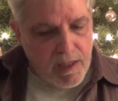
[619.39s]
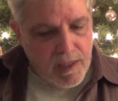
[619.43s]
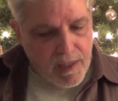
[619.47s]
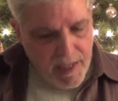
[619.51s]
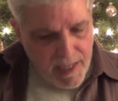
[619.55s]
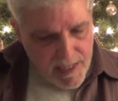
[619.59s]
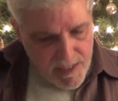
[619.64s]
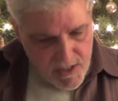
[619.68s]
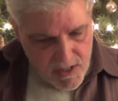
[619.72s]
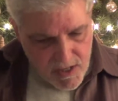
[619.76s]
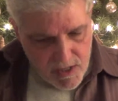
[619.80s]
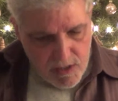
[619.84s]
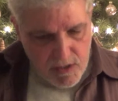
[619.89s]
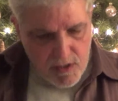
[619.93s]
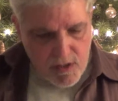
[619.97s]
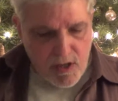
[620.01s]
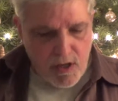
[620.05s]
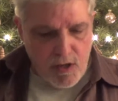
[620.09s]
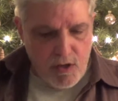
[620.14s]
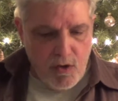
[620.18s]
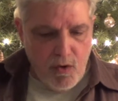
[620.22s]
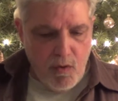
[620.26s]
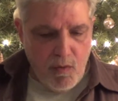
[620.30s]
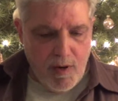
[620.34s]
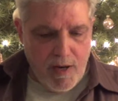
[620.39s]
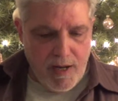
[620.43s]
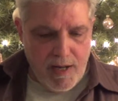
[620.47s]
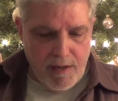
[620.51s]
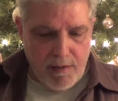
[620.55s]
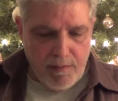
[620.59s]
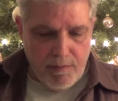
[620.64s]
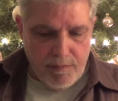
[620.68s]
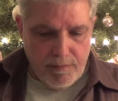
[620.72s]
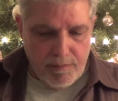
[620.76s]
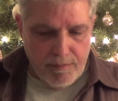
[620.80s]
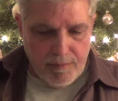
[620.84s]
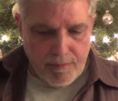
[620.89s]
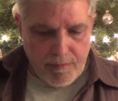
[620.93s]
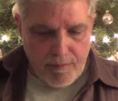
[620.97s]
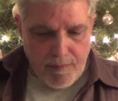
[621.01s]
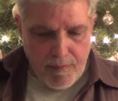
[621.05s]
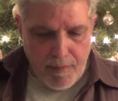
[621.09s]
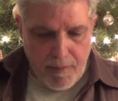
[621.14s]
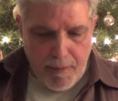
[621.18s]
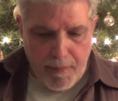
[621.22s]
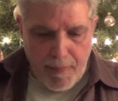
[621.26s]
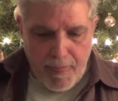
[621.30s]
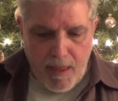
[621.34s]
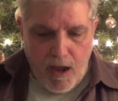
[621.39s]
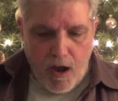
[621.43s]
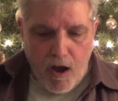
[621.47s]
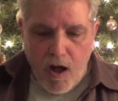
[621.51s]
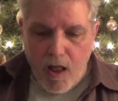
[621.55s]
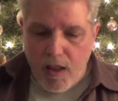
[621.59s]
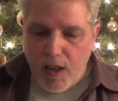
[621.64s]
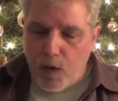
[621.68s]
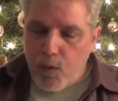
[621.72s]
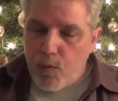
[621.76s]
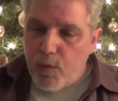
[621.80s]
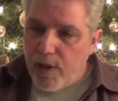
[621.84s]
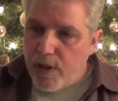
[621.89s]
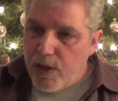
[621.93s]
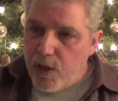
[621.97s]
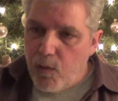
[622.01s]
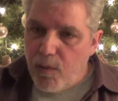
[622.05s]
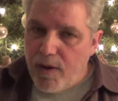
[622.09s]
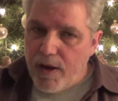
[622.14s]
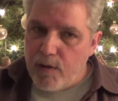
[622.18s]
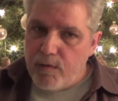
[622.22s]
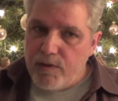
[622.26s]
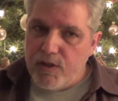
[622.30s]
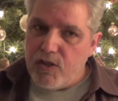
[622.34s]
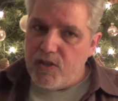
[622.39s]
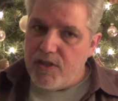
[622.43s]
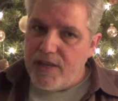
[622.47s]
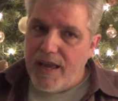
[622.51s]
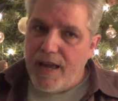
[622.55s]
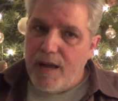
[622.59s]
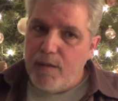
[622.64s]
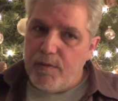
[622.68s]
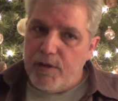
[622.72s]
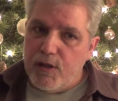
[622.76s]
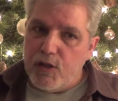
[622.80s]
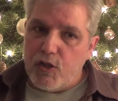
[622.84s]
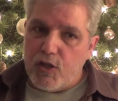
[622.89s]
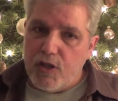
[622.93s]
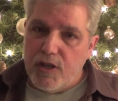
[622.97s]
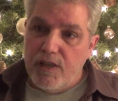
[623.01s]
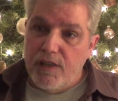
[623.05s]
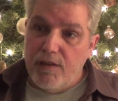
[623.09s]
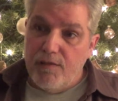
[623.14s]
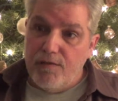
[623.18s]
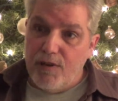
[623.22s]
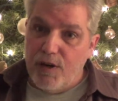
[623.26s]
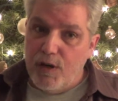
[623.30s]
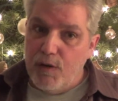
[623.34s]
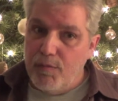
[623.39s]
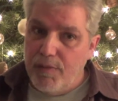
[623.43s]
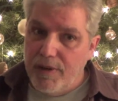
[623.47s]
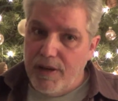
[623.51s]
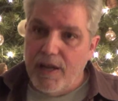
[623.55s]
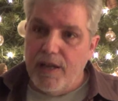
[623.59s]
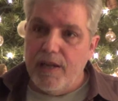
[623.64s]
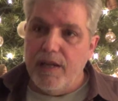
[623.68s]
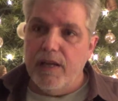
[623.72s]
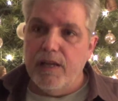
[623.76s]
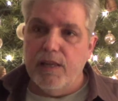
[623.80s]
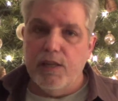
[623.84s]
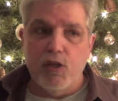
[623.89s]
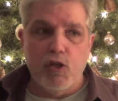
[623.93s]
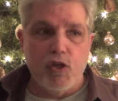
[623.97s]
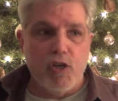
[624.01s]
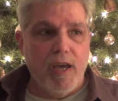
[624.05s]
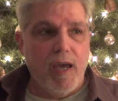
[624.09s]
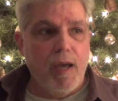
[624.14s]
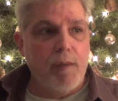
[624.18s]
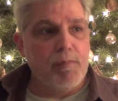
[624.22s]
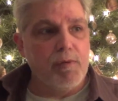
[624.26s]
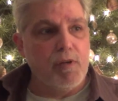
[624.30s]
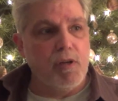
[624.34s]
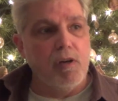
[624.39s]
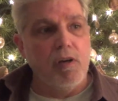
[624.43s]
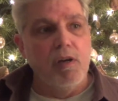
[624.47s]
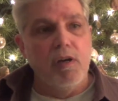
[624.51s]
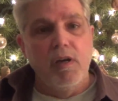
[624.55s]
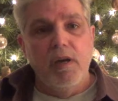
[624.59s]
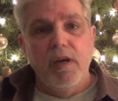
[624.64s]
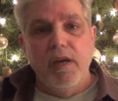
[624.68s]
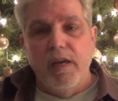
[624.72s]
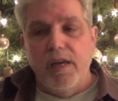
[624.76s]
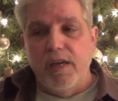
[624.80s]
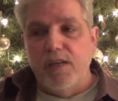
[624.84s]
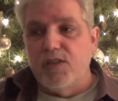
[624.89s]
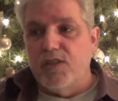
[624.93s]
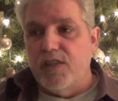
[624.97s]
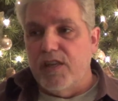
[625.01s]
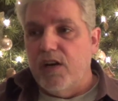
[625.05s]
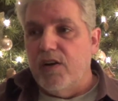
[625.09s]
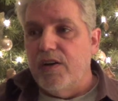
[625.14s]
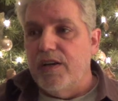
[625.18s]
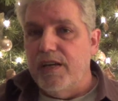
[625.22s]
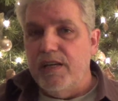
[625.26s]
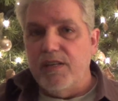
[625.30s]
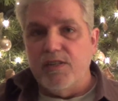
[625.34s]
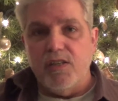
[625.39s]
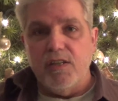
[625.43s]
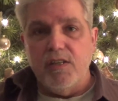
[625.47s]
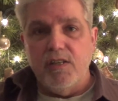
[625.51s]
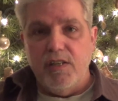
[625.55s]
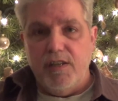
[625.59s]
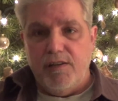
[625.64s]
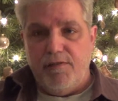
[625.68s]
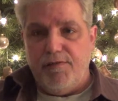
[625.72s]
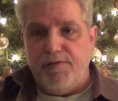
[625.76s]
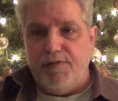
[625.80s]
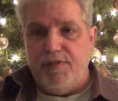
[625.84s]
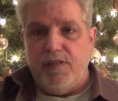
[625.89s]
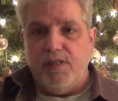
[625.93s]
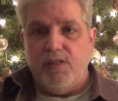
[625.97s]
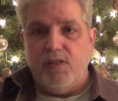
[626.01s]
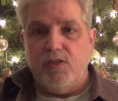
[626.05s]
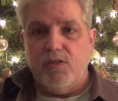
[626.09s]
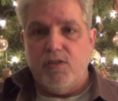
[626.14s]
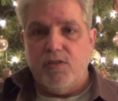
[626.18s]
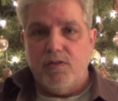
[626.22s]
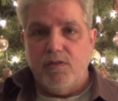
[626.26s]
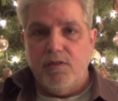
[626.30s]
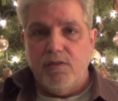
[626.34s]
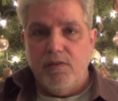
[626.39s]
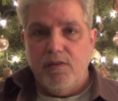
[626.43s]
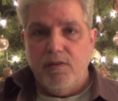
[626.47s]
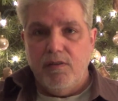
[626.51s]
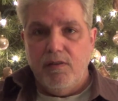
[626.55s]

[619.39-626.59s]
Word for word: Let's continue on. All I really want to establish in the very beginning of the chapter is there is a difference